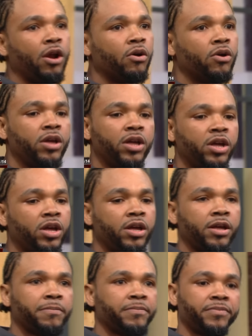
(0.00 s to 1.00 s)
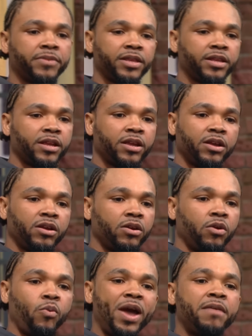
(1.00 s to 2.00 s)
no. Here's what I'm gonna say.
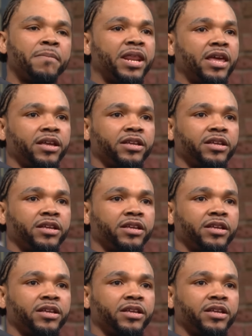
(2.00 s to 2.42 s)
Wait a minute.